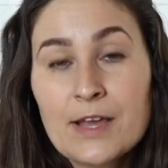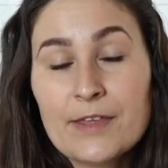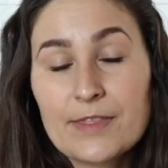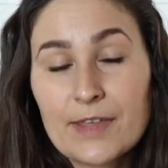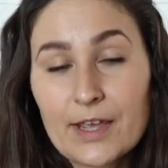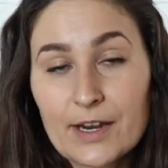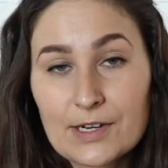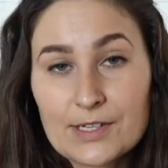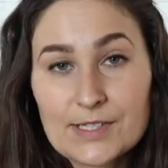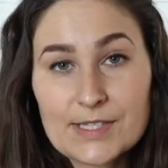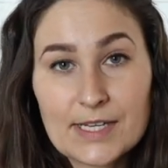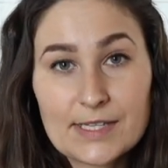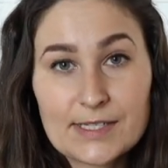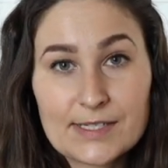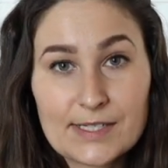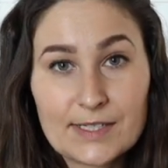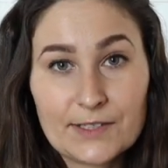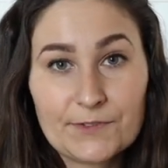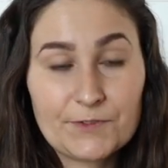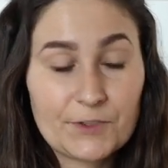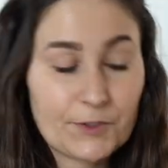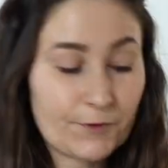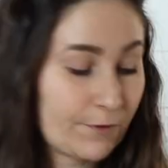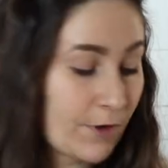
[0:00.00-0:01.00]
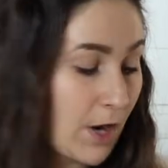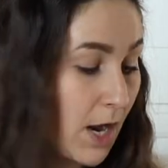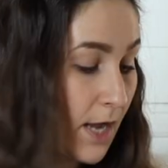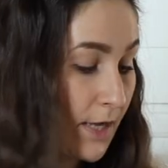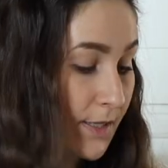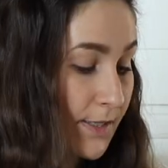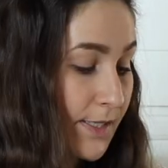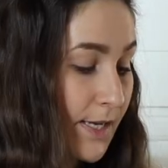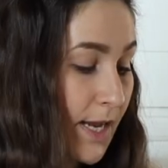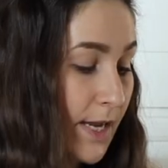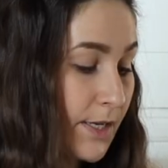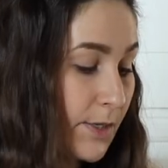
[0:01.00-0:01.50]
They are sensitive to
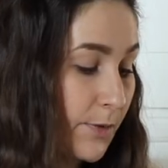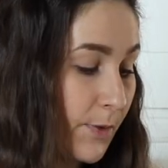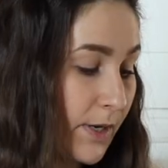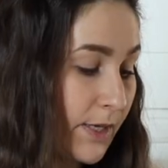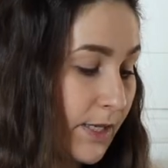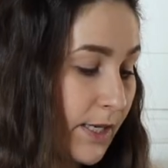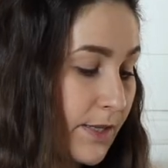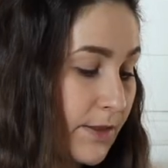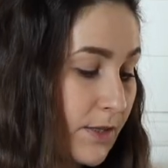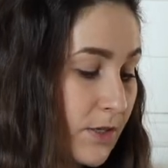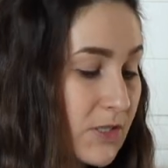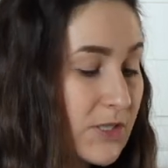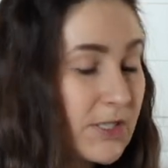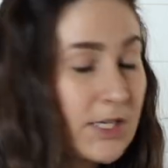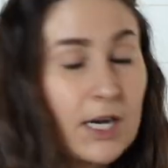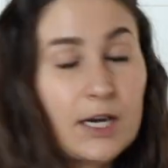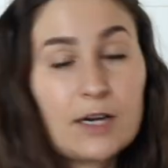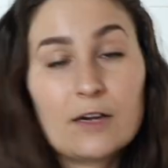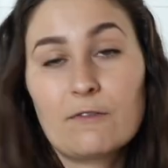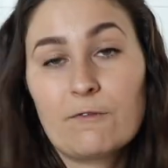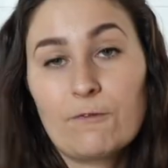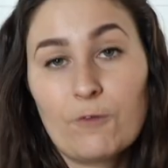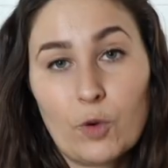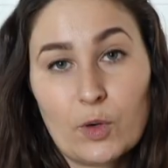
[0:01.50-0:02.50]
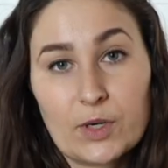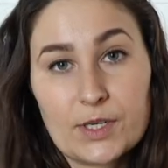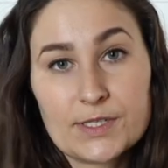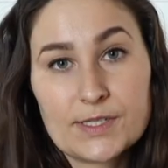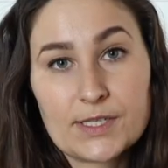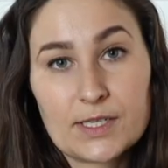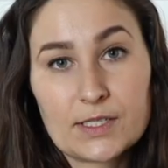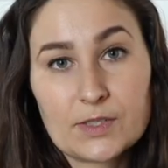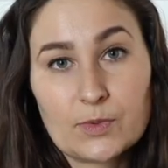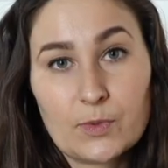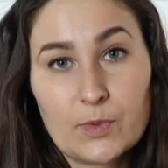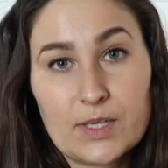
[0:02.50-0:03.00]
frost, and you want to get those started four to
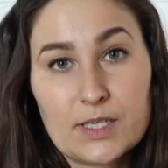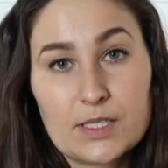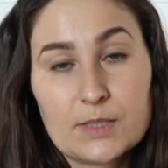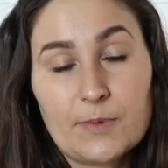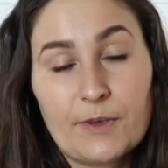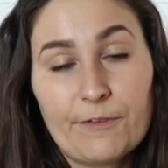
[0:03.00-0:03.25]
six weeks